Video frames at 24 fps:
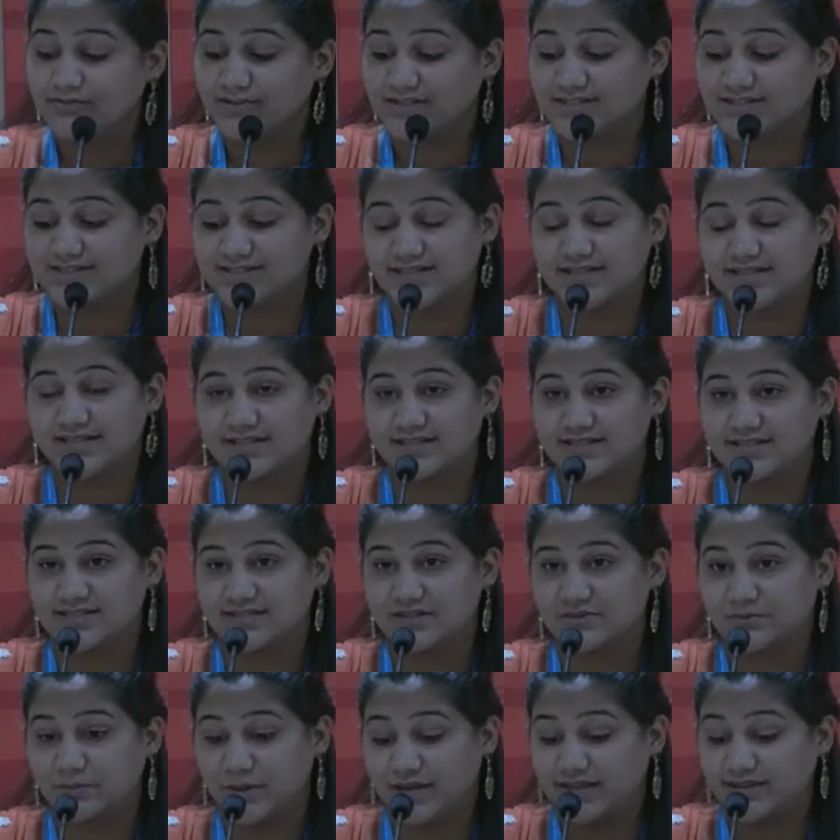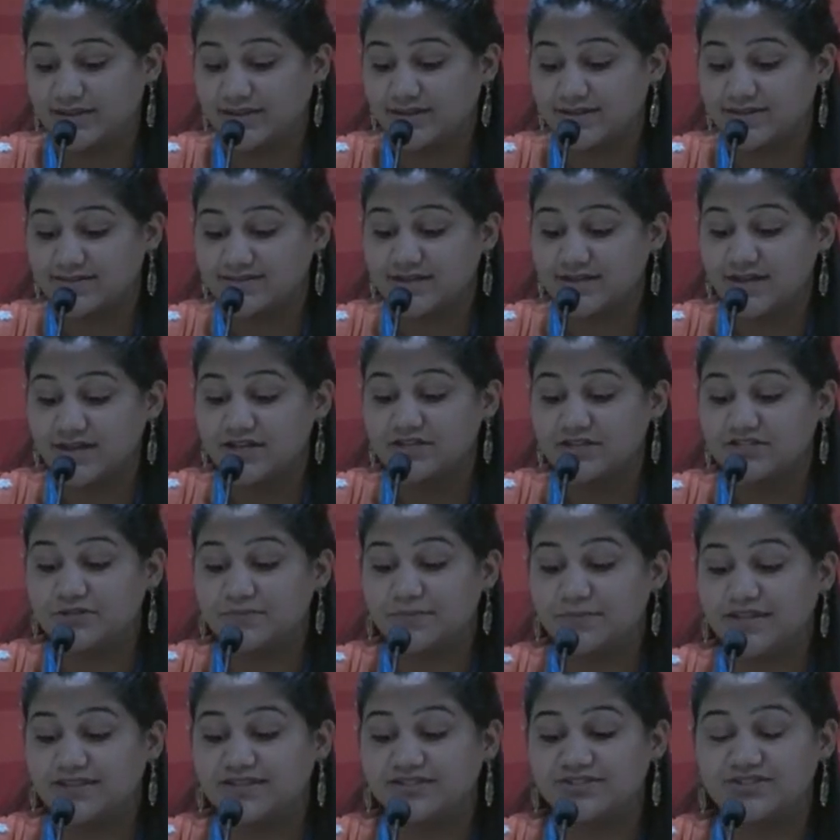considers the Vedas to
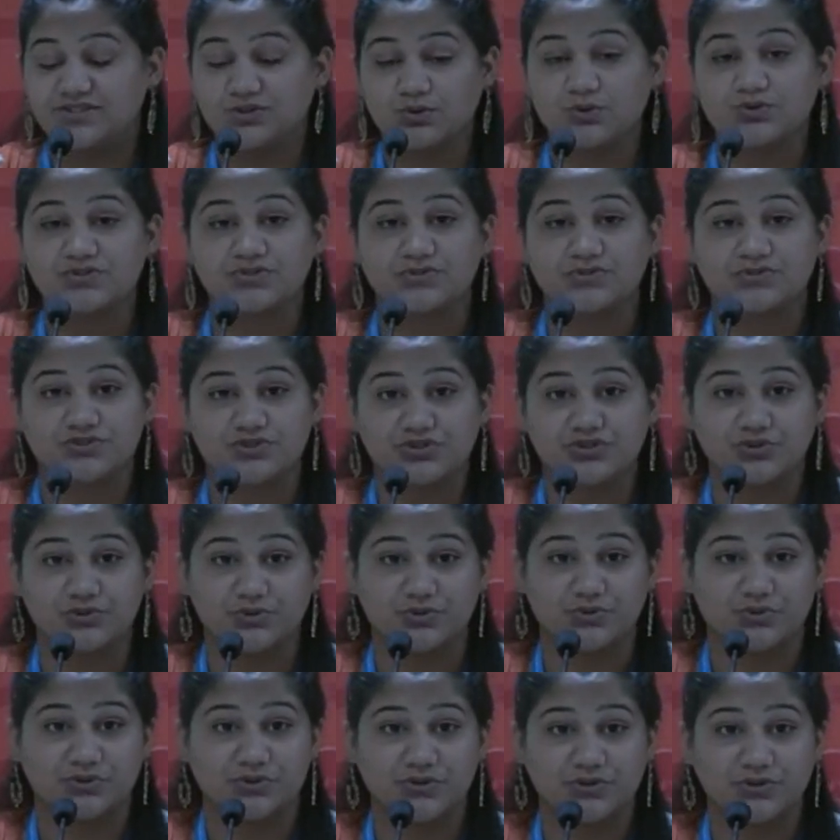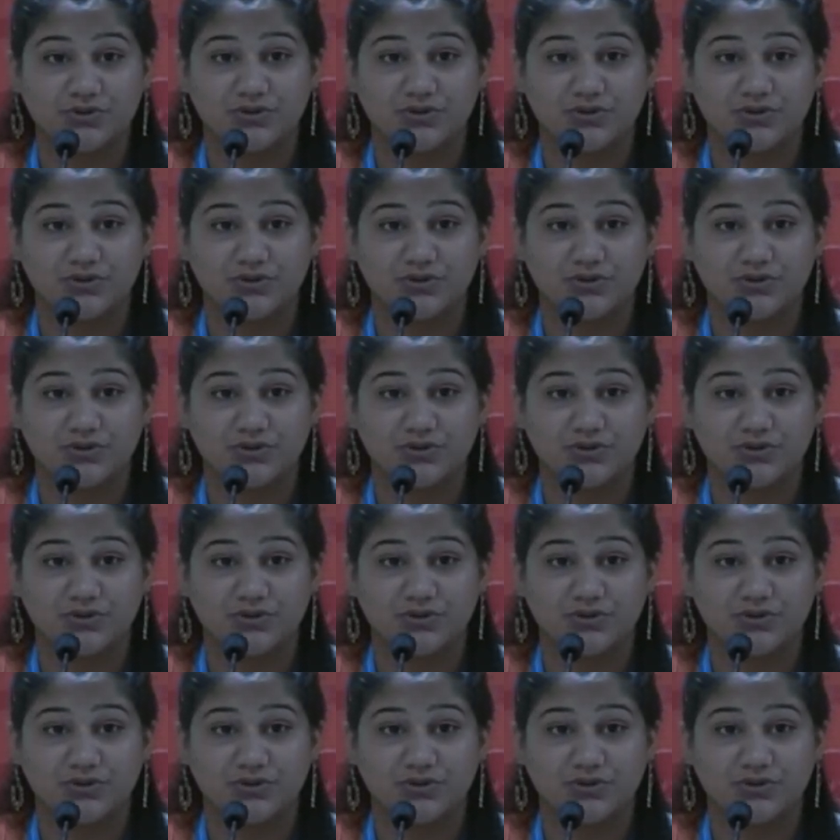be the source of truth,